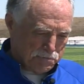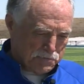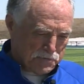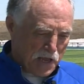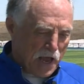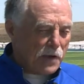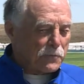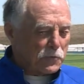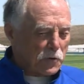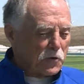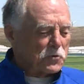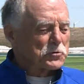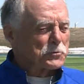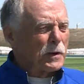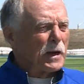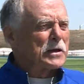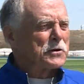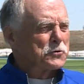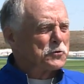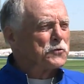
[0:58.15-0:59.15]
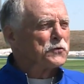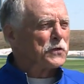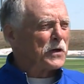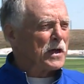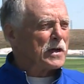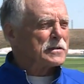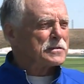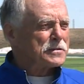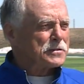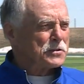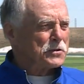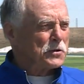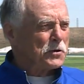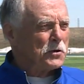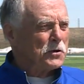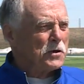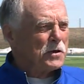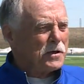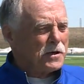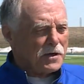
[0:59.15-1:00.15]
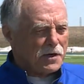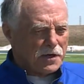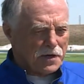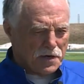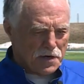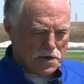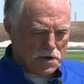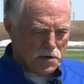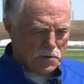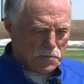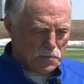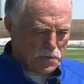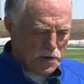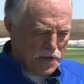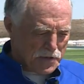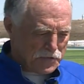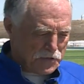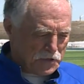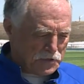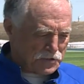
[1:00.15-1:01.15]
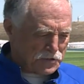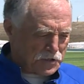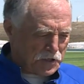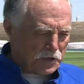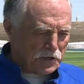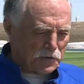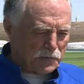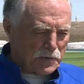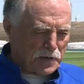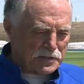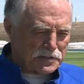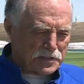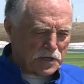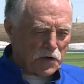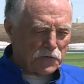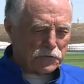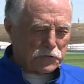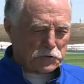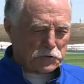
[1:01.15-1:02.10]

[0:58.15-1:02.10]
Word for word: time goes by too fast. You know, um, I still think of myself